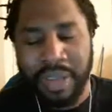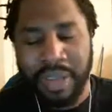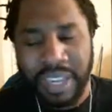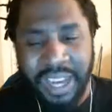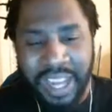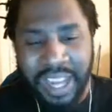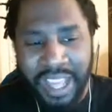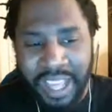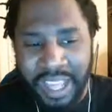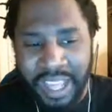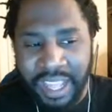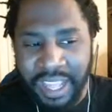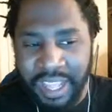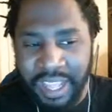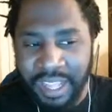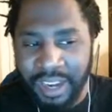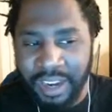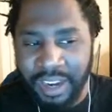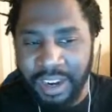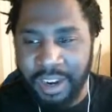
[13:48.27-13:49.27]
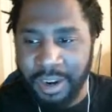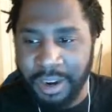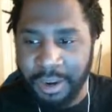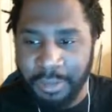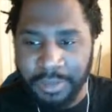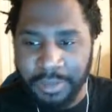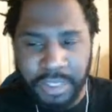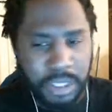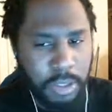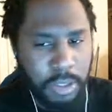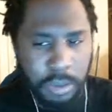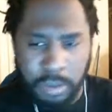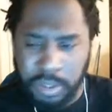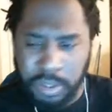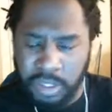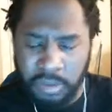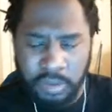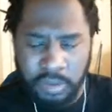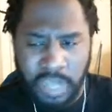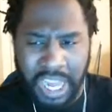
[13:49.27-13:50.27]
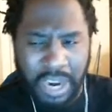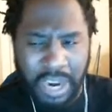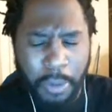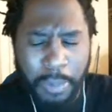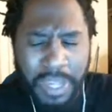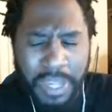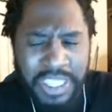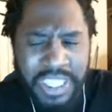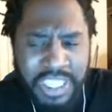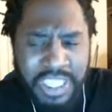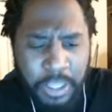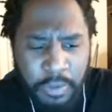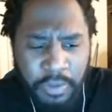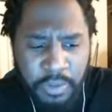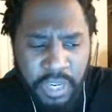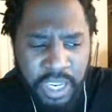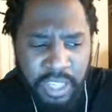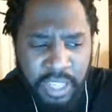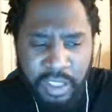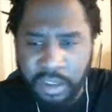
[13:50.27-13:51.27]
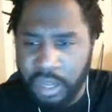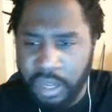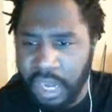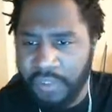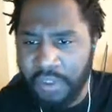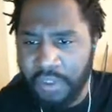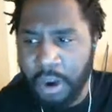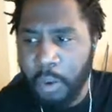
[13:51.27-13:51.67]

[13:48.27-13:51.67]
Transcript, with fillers: play um Soul Silver. I don't play Silver either. I've